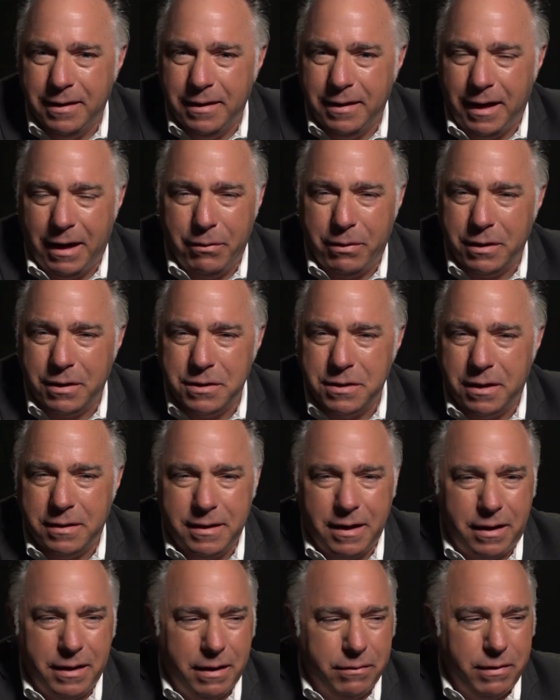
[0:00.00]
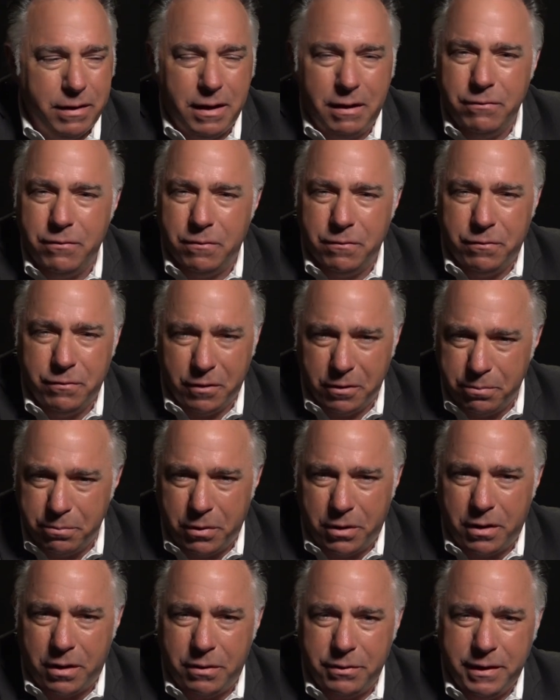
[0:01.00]
They want to shut down everything from
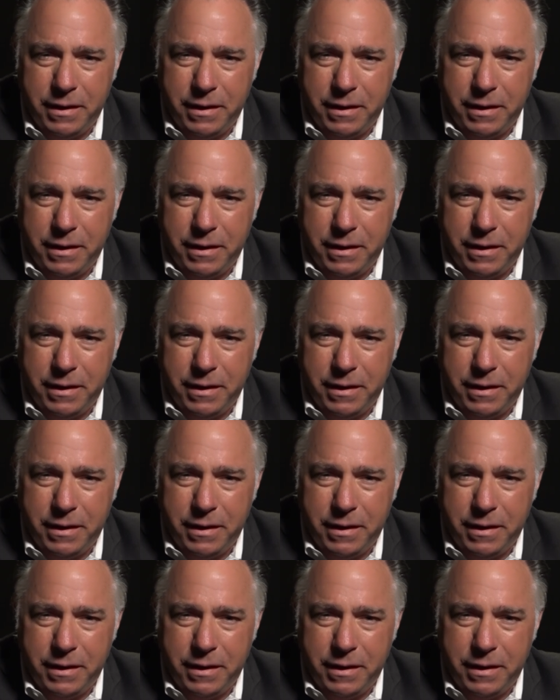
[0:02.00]
football.